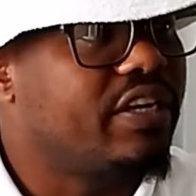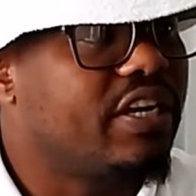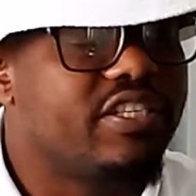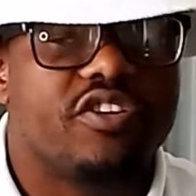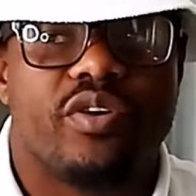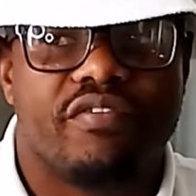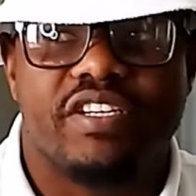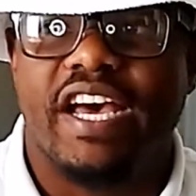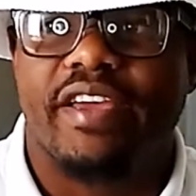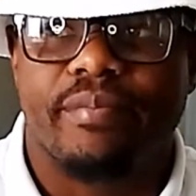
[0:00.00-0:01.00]
Let's say you have
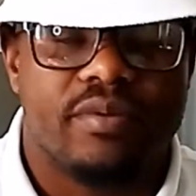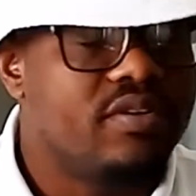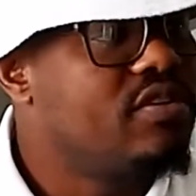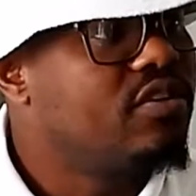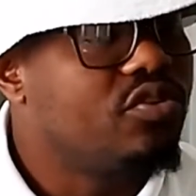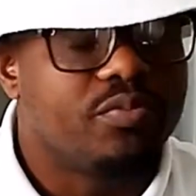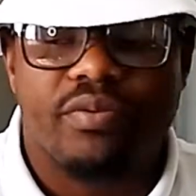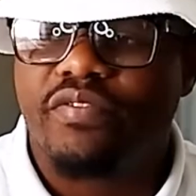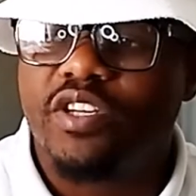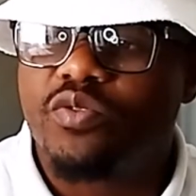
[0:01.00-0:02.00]
time. Do you
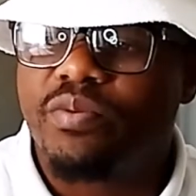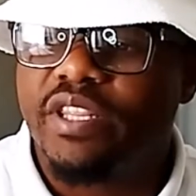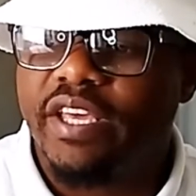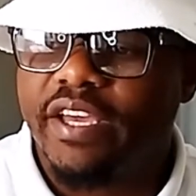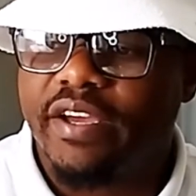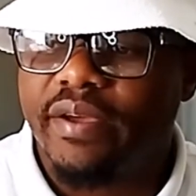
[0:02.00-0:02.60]
prefer to be there